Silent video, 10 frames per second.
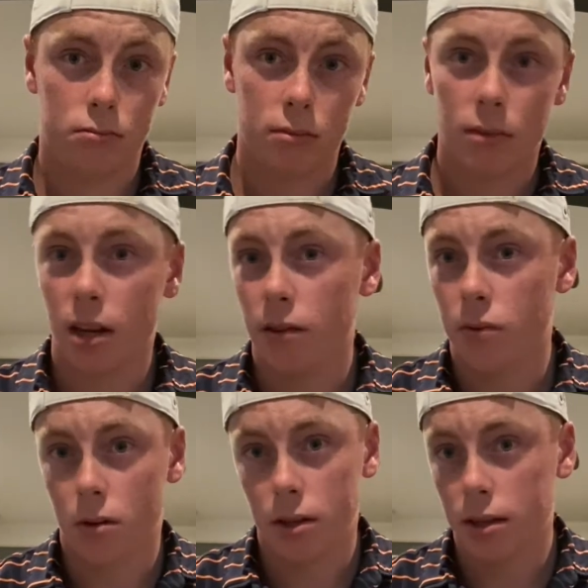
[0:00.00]

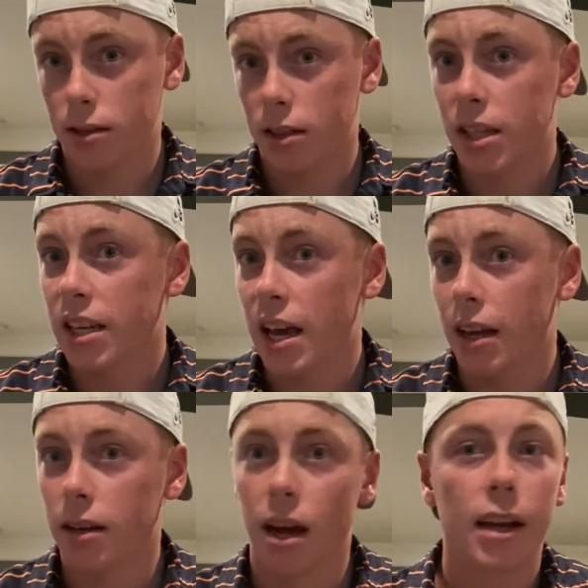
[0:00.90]
94, it's a good day.
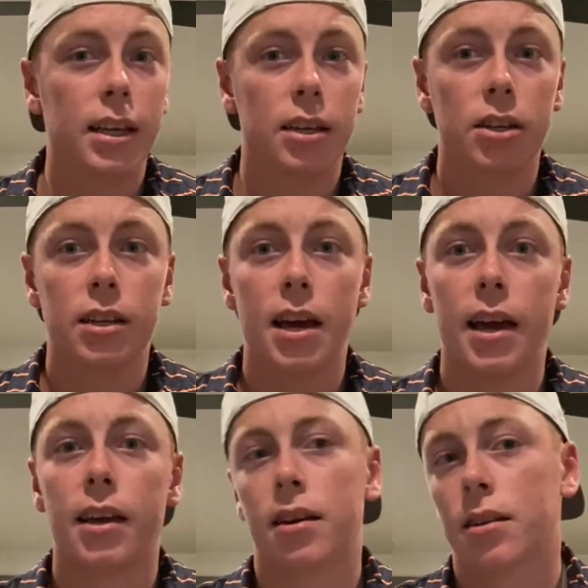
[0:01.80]
90, good
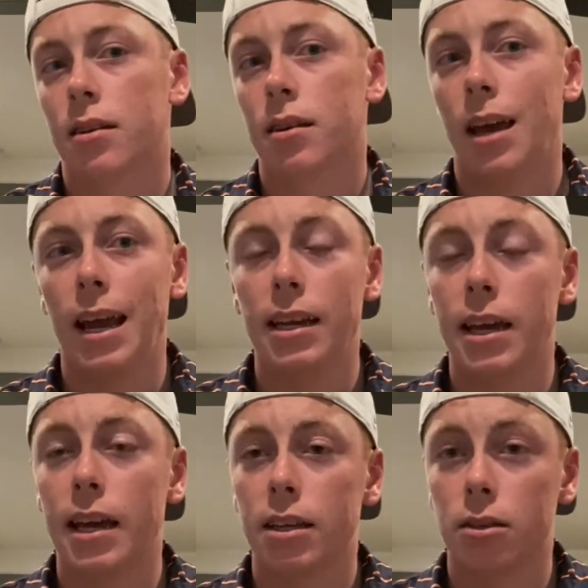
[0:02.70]
day.
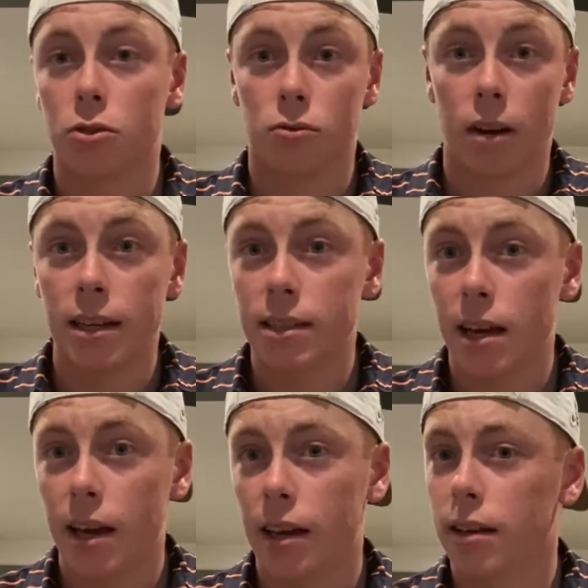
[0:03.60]
88, great
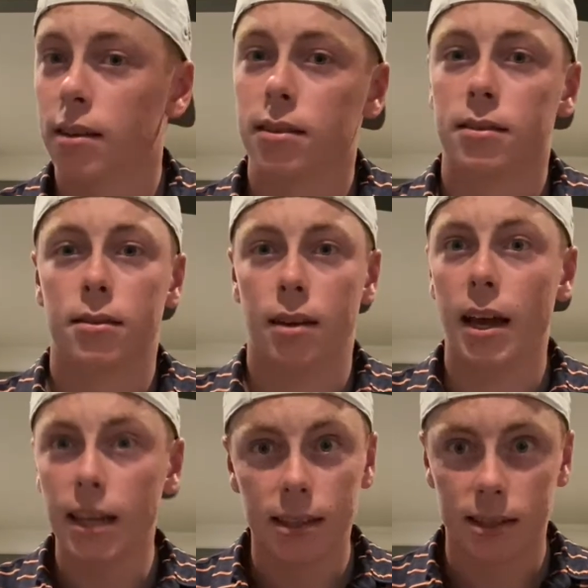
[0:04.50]
day.
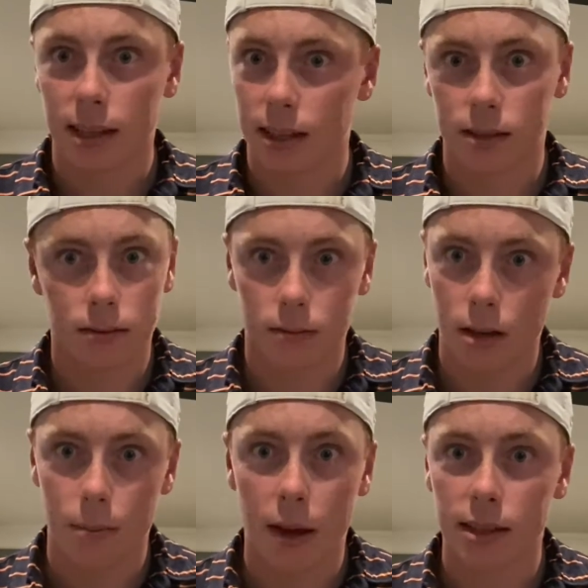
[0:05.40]
86,
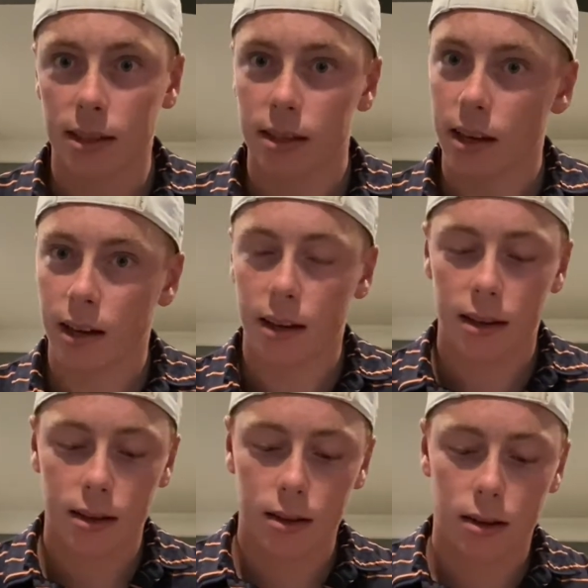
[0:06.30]
amazing day.
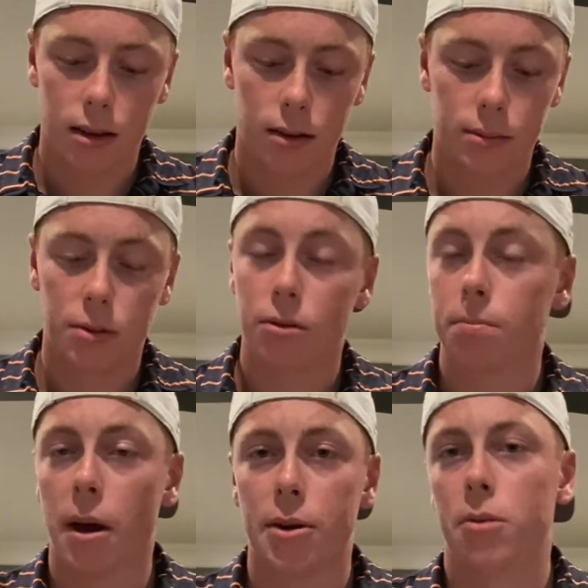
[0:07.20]
So
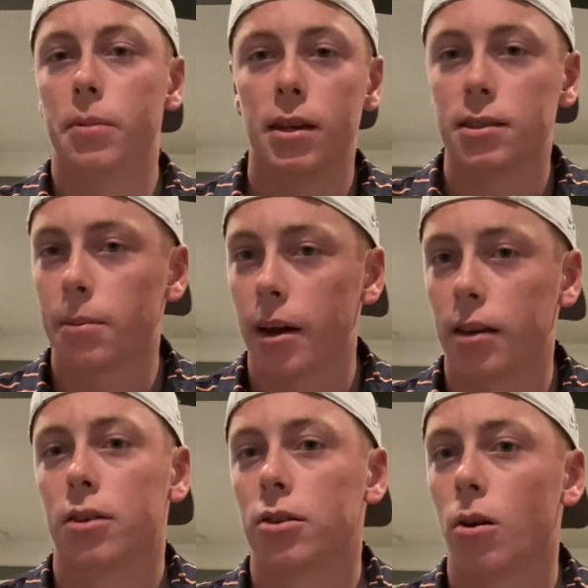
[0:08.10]
by no means am I a
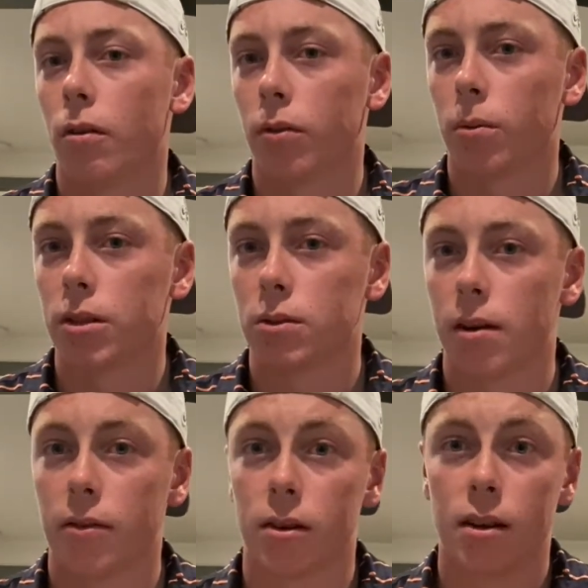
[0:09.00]
good golfer
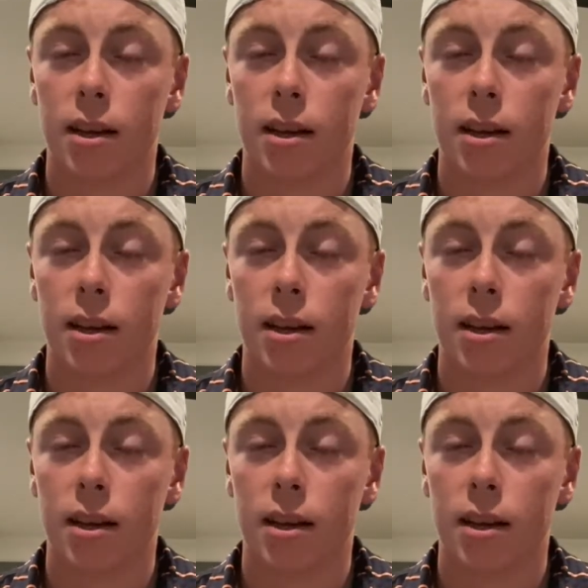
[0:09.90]
whatsoever.